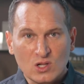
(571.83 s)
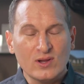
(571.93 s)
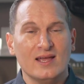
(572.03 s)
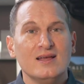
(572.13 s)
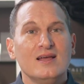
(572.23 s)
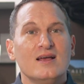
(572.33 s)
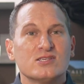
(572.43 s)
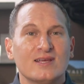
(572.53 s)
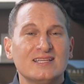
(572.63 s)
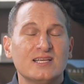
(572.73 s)
Okay,
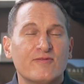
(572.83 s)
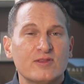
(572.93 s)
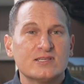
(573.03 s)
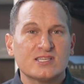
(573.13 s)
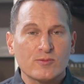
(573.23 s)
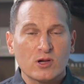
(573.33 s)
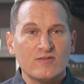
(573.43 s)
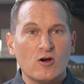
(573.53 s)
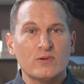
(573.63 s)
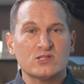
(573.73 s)
so that's it for this summary
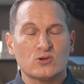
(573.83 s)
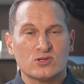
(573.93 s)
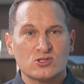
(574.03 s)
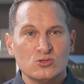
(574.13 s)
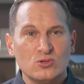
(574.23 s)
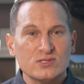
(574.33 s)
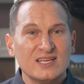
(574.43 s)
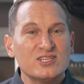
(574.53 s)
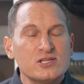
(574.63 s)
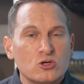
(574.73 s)
of open source tools.
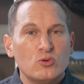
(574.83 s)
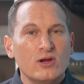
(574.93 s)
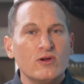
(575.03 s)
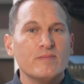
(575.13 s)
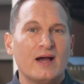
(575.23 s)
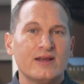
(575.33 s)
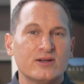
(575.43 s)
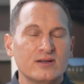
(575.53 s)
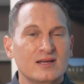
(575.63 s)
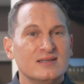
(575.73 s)
And just a quick
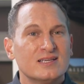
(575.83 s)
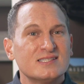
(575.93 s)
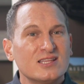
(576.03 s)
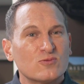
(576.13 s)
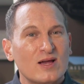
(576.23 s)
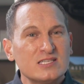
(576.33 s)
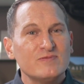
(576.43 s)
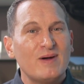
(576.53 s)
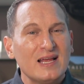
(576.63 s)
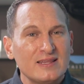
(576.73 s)
reminder to see the rest
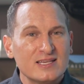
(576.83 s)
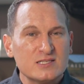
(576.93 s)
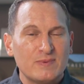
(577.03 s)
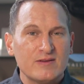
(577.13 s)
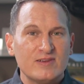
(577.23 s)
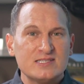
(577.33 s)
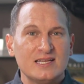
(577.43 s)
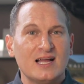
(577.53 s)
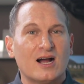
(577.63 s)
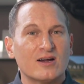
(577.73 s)
of my list by
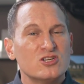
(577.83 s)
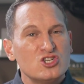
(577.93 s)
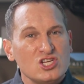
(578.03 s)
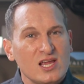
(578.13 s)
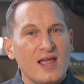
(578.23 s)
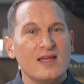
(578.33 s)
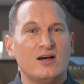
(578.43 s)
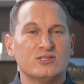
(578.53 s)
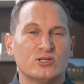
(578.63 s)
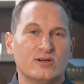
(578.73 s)
visiting our GA
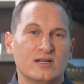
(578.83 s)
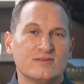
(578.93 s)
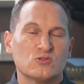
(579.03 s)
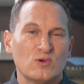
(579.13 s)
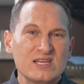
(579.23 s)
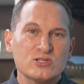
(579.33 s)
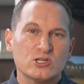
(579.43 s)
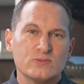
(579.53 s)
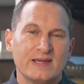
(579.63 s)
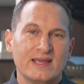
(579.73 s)
alternatives
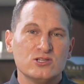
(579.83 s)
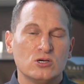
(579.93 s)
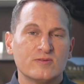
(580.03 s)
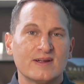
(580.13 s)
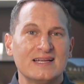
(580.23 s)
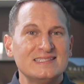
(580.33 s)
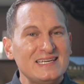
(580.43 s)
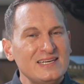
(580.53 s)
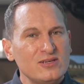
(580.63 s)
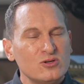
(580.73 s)
research page over at
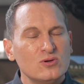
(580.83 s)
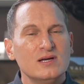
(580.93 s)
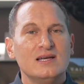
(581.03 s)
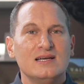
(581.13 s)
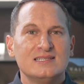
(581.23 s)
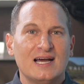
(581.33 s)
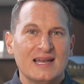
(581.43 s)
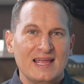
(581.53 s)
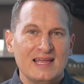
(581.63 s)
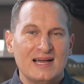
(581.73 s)

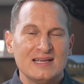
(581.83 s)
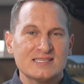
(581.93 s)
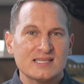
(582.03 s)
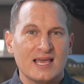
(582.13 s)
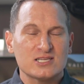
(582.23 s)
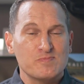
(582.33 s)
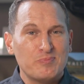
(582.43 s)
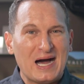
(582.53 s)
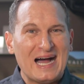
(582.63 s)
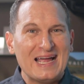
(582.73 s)

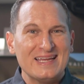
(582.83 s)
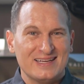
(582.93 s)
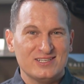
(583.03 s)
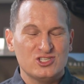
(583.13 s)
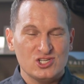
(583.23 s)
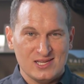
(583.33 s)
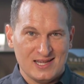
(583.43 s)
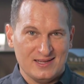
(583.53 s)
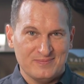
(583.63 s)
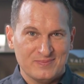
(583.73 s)
DDU.ai/buyGA.